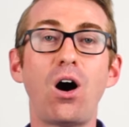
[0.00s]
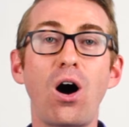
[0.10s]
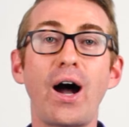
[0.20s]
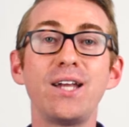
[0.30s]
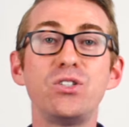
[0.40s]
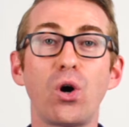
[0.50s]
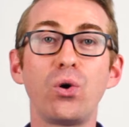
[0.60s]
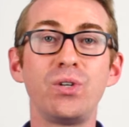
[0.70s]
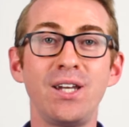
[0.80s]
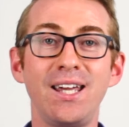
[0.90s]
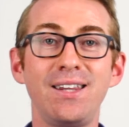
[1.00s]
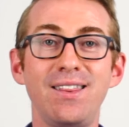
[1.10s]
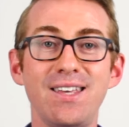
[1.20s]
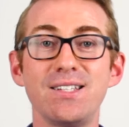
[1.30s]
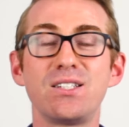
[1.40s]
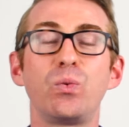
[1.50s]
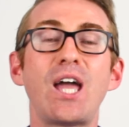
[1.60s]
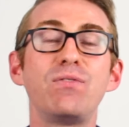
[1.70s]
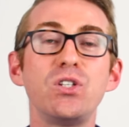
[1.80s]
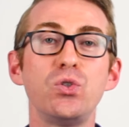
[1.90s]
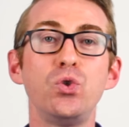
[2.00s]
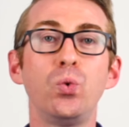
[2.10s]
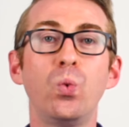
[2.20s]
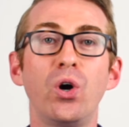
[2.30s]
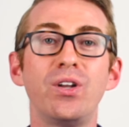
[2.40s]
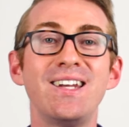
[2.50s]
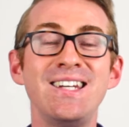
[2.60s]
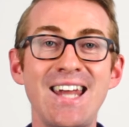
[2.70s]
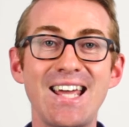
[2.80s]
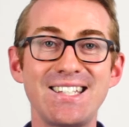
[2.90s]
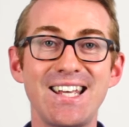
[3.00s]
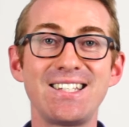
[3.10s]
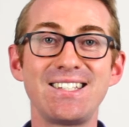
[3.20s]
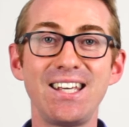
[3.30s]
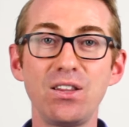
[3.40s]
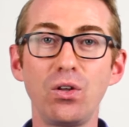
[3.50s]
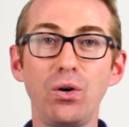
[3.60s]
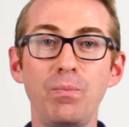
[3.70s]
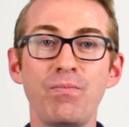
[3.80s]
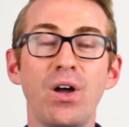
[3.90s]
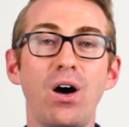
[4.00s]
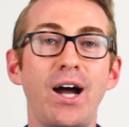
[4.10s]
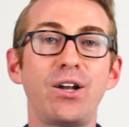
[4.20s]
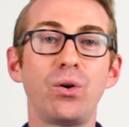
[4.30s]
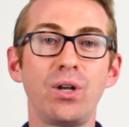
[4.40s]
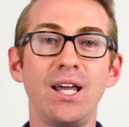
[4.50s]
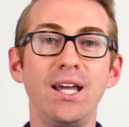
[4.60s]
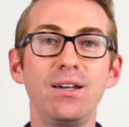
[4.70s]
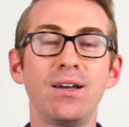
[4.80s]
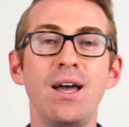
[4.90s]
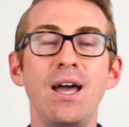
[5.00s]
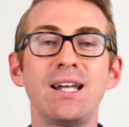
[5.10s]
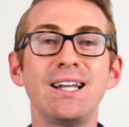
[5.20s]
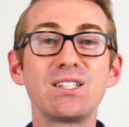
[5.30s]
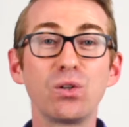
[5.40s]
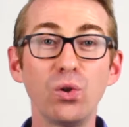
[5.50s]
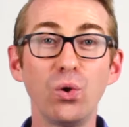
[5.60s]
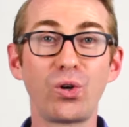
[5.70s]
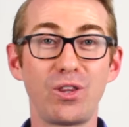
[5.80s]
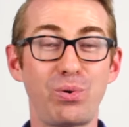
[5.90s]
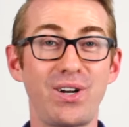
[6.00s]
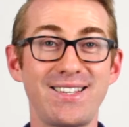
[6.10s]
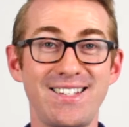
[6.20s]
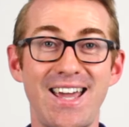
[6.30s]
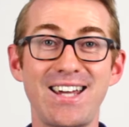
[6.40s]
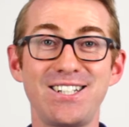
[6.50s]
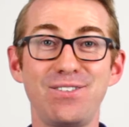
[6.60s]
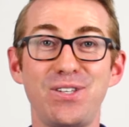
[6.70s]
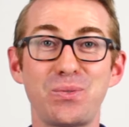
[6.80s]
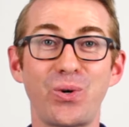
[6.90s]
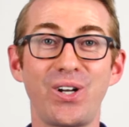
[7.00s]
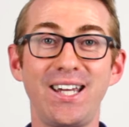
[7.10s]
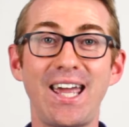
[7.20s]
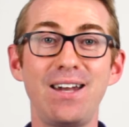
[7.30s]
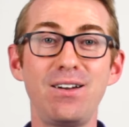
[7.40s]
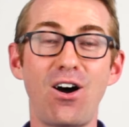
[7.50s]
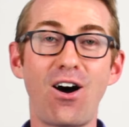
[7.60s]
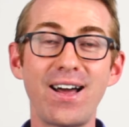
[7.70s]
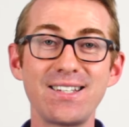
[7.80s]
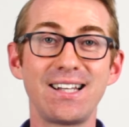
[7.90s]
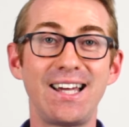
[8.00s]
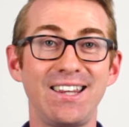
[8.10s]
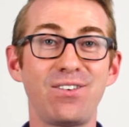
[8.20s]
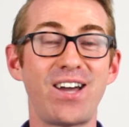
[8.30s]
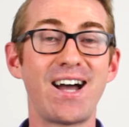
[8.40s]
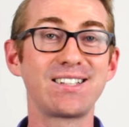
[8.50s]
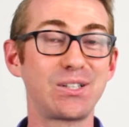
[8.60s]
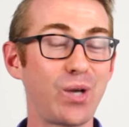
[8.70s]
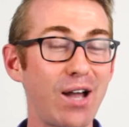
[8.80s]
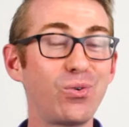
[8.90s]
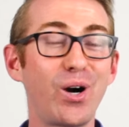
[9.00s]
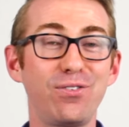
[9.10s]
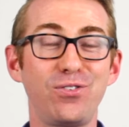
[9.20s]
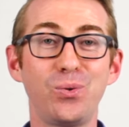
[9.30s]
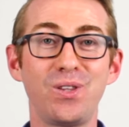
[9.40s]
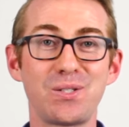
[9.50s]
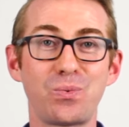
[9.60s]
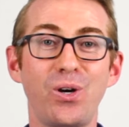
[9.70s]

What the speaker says: I don't need this. So we have this new word, necesito, I don't need. Now let's look at the pronunciation of this word again, isolating the vowels, because we have quite a few in this